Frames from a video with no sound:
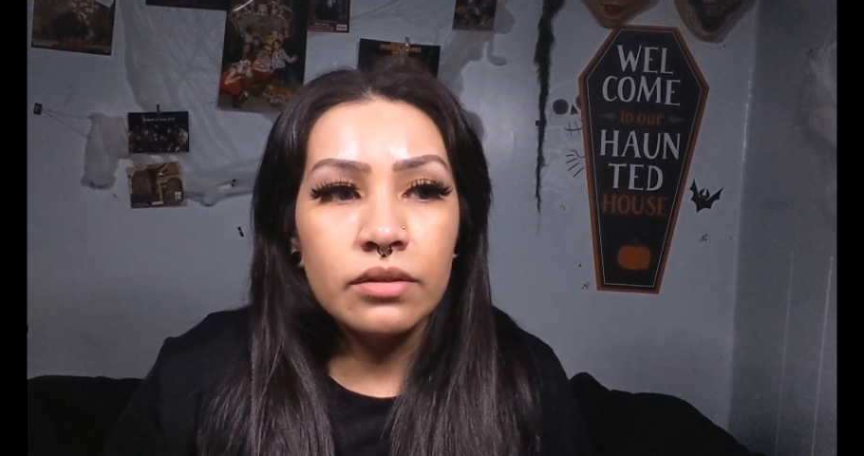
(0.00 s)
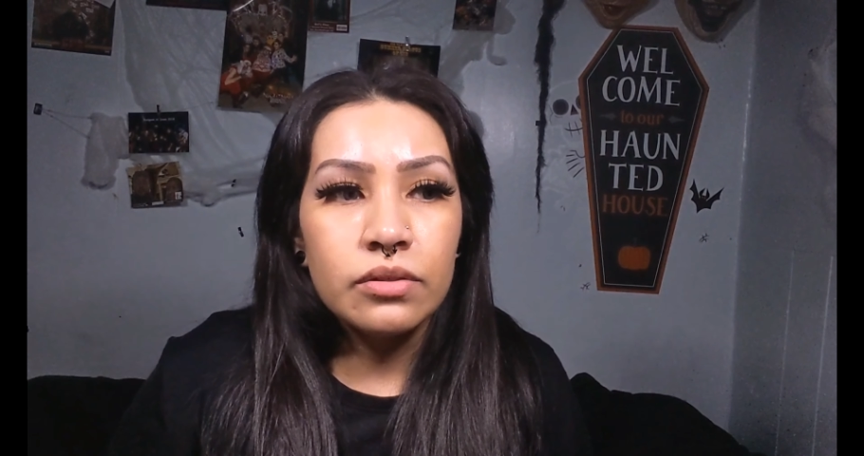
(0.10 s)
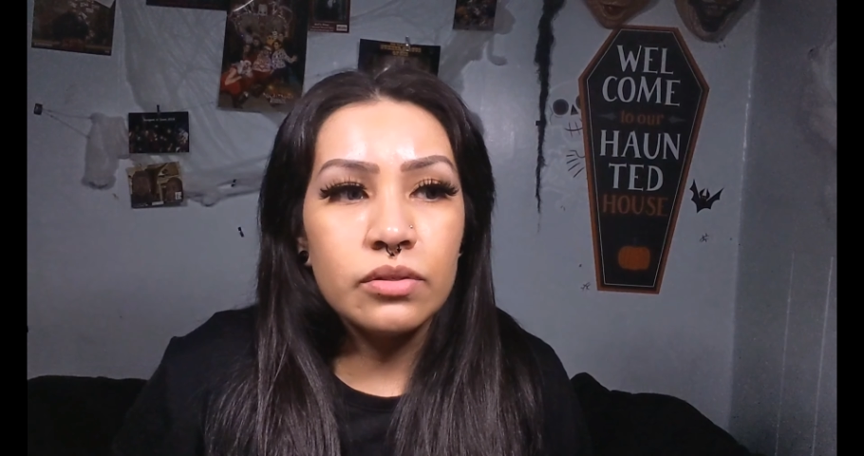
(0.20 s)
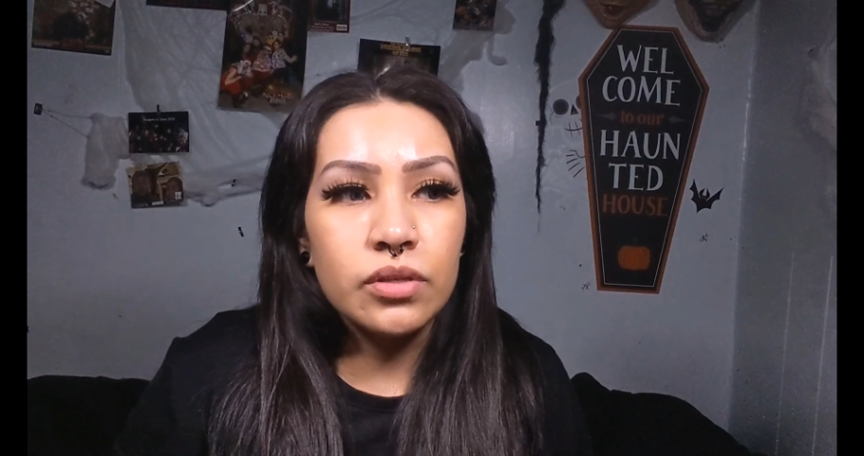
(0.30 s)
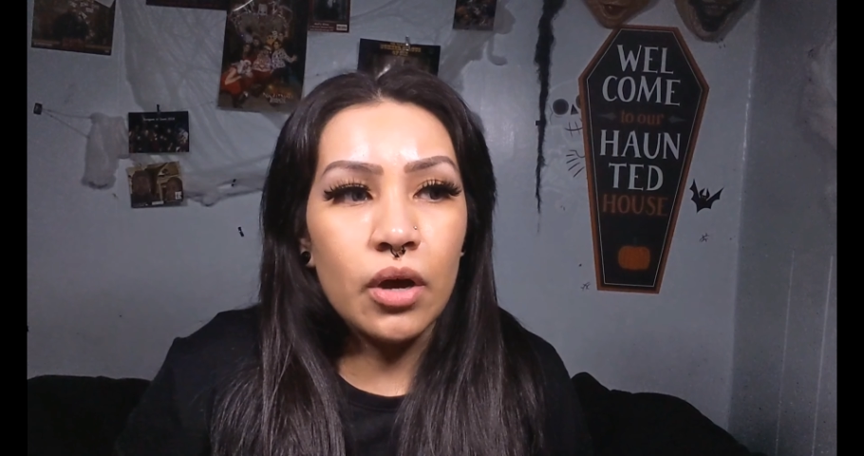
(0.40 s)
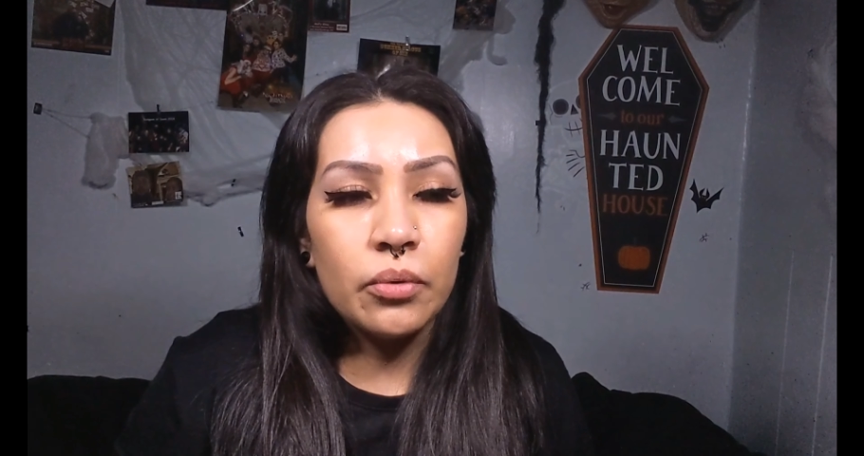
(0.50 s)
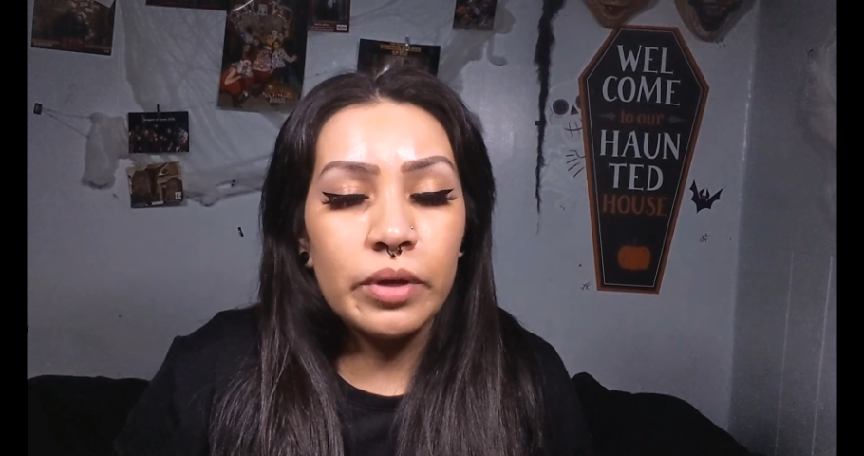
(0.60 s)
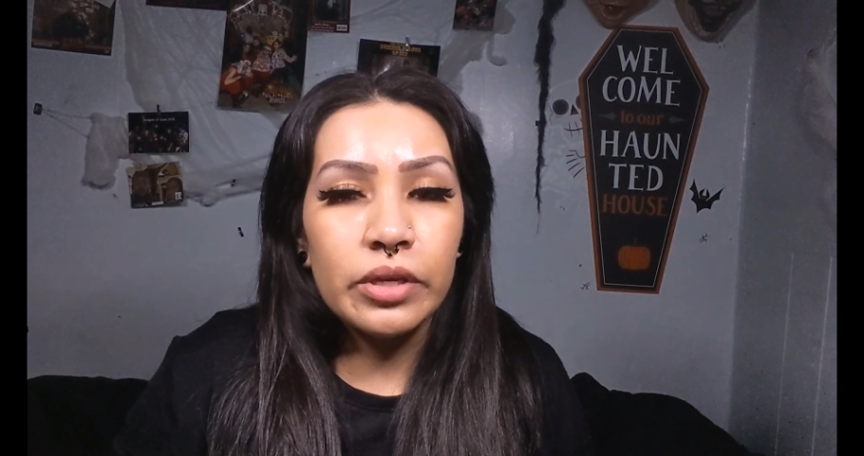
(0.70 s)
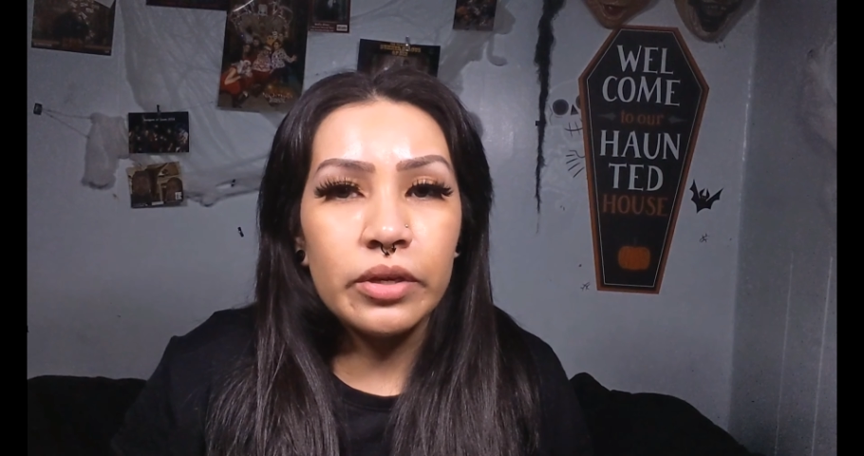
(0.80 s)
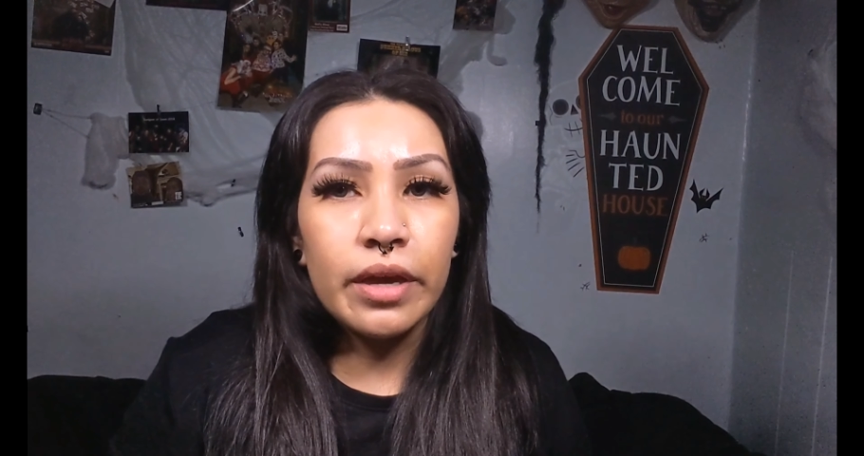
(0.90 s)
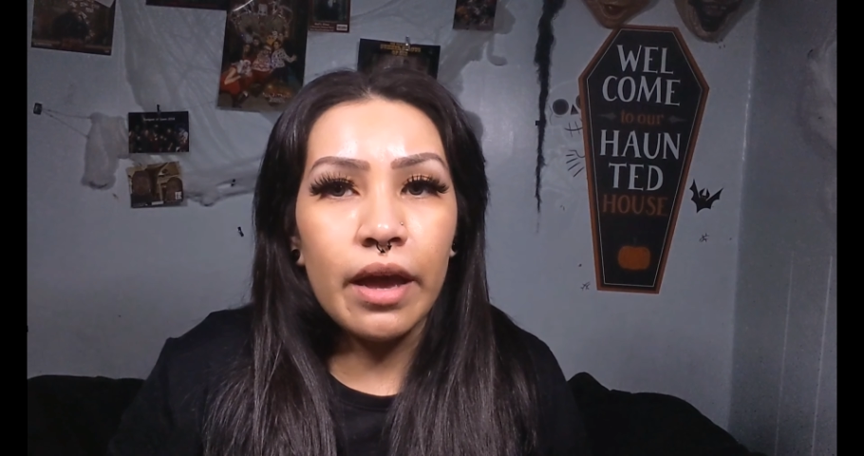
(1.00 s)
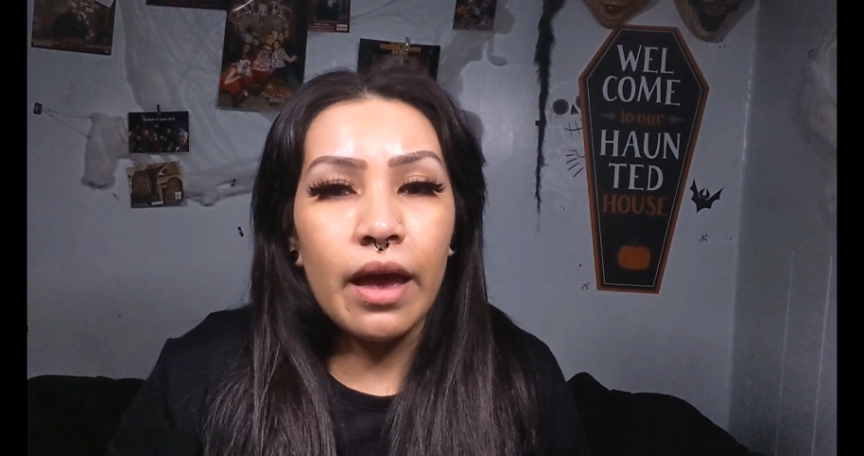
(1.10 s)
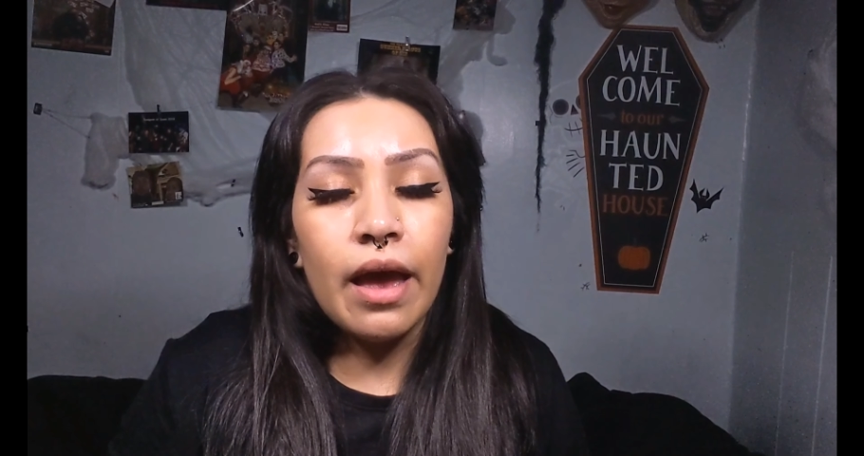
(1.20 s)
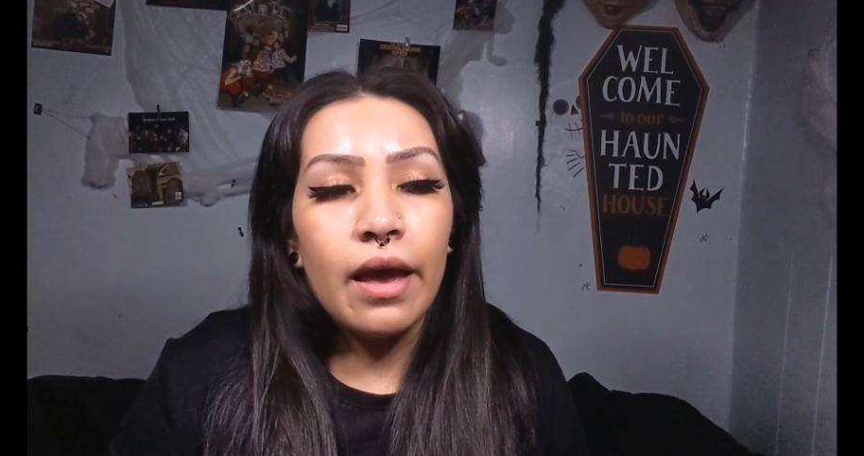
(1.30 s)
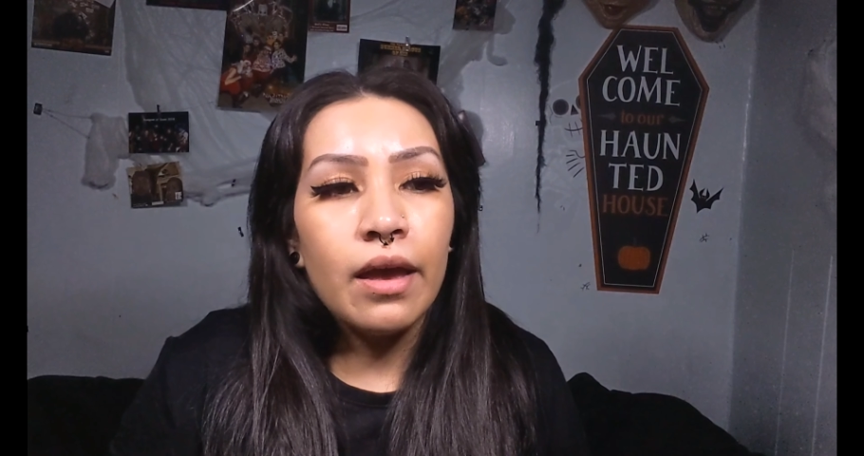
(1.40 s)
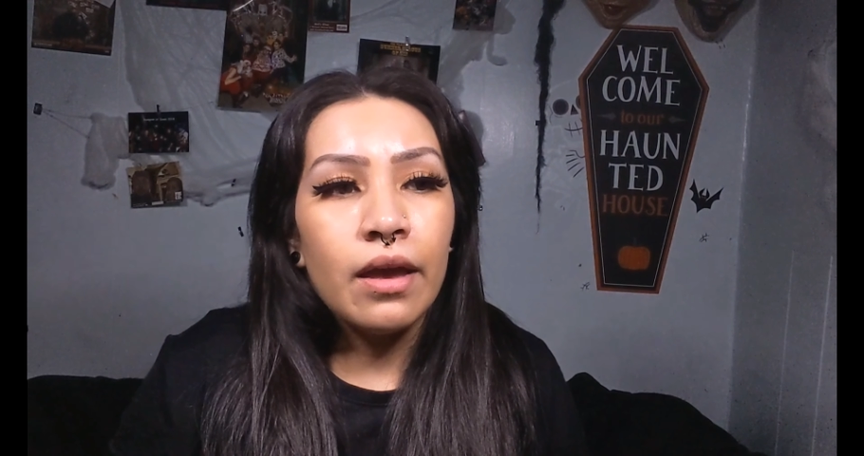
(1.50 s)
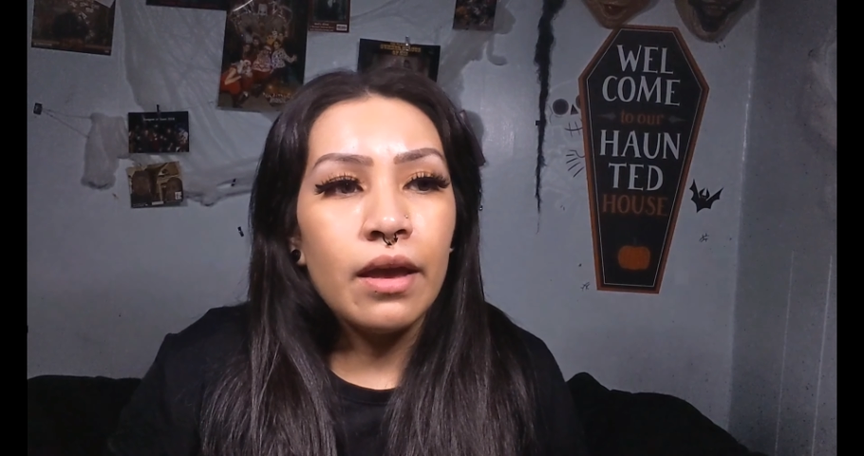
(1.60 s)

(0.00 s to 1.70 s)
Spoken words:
So when you get